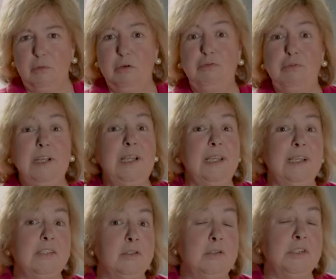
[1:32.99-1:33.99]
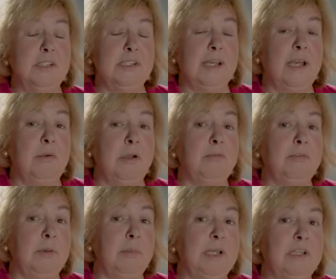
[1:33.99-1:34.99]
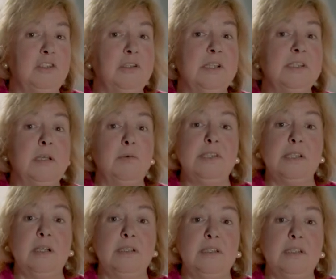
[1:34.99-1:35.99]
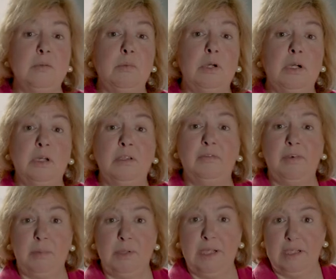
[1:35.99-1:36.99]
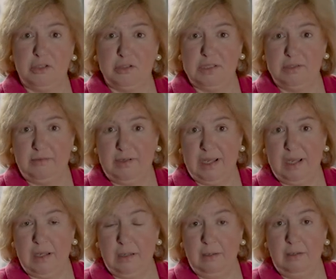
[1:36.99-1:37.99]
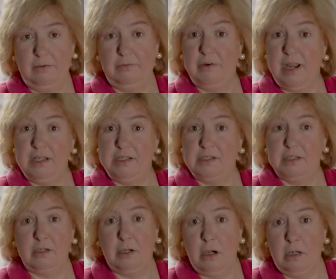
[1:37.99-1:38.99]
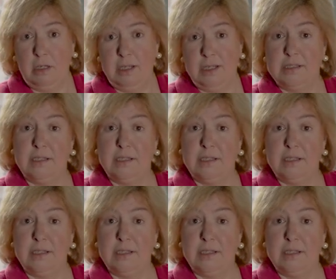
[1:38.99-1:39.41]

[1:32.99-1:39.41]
We'd really exhausted our own family history, and so we started to work on the family histories of our friends and colleagues